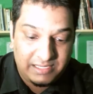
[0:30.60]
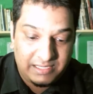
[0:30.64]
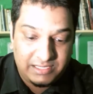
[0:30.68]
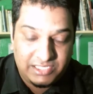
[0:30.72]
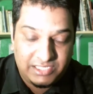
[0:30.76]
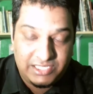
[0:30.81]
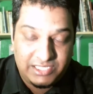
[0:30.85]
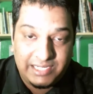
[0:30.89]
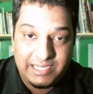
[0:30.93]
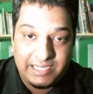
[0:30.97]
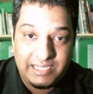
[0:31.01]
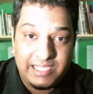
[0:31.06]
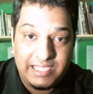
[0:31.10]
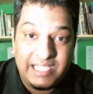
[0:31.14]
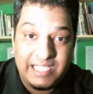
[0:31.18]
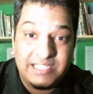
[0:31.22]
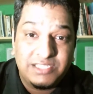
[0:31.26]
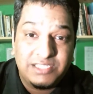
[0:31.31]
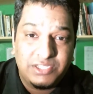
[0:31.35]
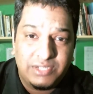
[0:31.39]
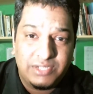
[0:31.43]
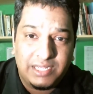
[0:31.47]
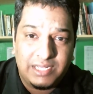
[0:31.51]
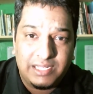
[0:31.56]
trigger
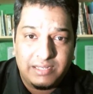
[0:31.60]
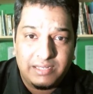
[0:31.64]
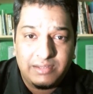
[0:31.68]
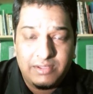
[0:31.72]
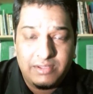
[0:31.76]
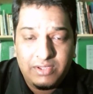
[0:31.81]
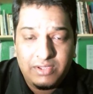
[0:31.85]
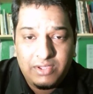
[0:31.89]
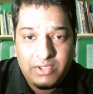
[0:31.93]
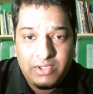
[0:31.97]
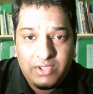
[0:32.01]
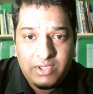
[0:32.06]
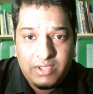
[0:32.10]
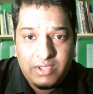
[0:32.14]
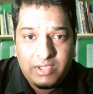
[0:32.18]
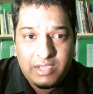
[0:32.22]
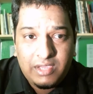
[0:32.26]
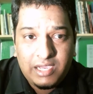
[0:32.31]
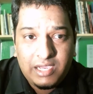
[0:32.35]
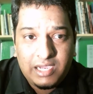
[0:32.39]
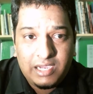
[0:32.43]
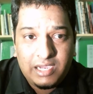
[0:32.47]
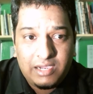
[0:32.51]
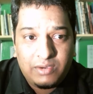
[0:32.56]
insulin,
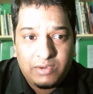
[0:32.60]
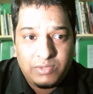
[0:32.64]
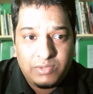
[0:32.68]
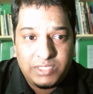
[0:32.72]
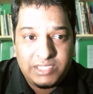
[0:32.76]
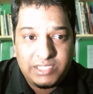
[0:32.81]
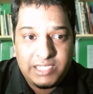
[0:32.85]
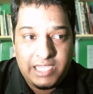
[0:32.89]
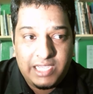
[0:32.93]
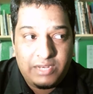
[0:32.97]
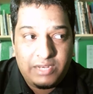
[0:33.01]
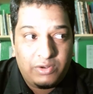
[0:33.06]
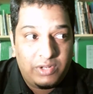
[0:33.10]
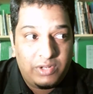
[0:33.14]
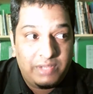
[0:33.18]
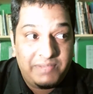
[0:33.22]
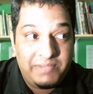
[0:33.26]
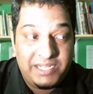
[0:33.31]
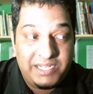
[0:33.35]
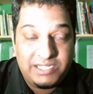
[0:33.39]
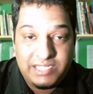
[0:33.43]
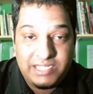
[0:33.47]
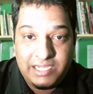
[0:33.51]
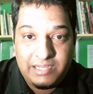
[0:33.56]
which can only
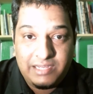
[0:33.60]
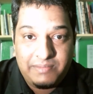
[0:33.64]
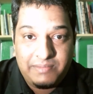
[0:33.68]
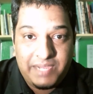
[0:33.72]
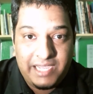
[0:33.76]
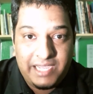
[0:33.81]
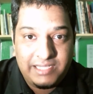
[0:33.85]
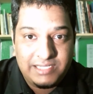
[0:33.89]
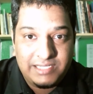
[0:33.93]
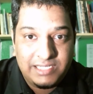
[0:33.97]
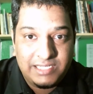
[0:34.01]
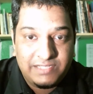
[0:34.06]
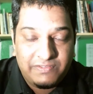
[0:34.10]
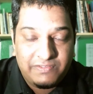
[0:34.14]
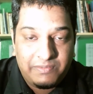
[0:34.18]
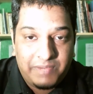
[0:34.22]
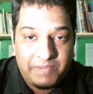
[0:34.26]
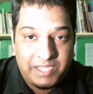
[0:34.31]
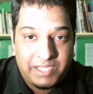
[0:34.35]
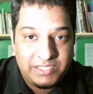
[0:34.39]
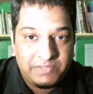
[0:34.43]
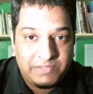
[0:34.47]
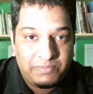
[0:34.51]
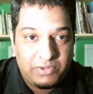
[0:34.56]
be triggered by excessive
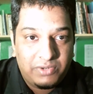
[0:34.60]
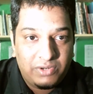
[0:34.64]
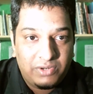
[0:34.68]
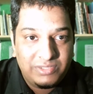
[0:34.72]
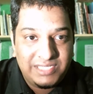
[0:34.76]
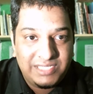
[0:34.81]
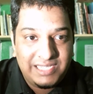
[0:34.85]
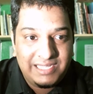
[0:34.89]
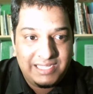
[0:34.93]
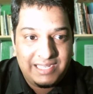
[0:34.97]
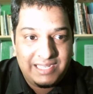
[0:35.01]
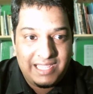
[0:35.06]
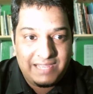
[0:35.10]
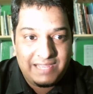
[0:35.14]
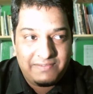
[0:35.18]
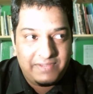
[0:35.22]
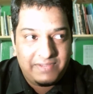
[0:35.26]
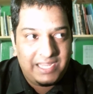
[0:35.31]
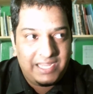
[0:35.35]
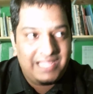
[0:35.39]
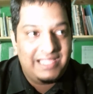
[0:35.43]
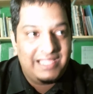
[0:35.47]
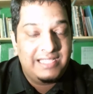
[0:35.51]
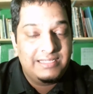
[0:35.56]
amounts of protein and
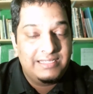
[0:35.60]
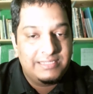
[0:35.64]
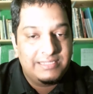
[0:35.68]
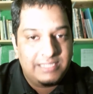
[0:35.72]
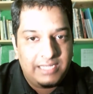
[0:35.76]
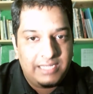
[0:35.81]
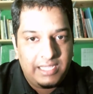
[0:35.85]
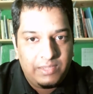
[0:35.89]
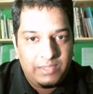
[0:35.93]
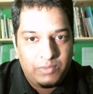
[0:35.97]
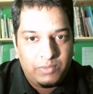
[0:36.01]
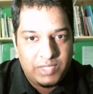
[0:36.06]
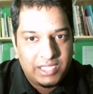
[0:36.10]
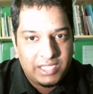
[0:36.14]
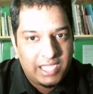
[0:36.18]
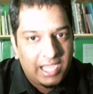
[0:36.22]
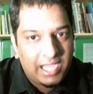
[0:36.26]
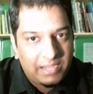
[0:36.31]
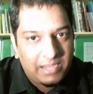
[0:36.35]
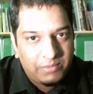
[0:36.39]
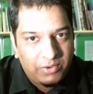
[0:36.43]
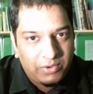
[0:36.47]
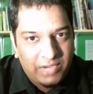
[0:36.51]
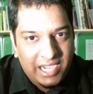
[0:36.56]
very easily with
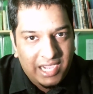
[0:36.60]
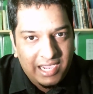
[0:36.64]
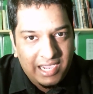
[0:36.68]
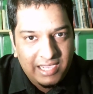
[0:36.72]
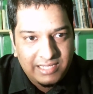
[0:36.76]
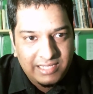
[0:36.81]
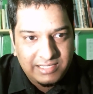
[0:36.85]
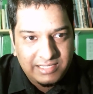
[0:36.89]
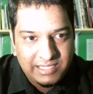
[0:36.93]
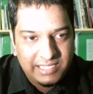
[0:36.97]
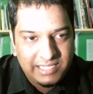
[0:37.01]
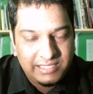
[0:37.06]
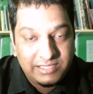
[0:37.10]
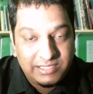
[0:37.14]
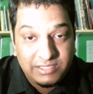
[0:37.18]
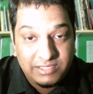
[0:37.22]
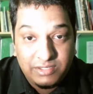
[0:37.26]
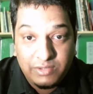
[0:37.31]
carbohydrates.